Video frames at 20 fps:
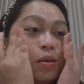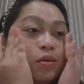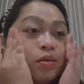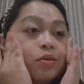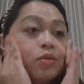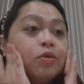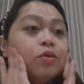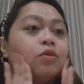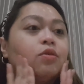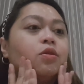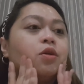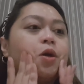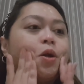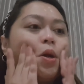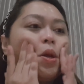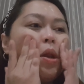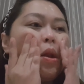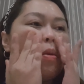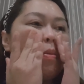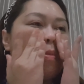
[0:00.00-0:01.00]
So
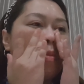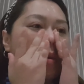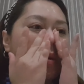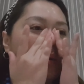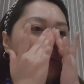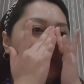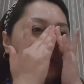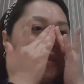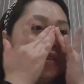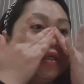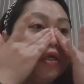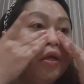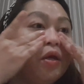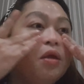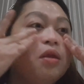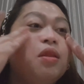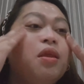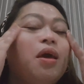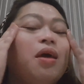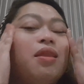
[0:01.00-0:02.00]
circular
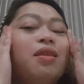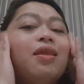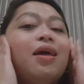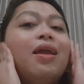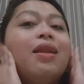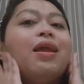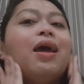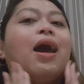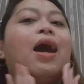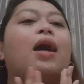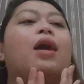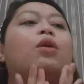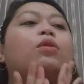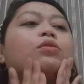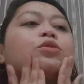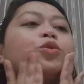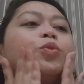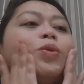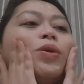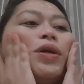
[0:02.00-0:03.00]
motion and then
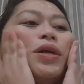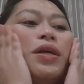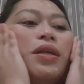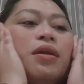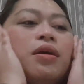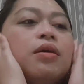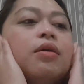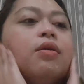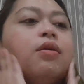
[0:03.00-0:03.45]
outward.